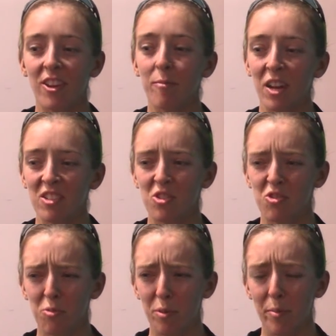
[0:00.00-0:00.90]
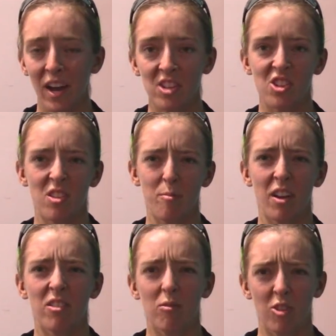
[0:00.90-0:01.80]
I'm not super passionate
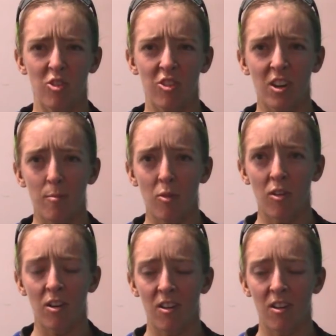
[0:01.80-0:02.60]
about the road anymore.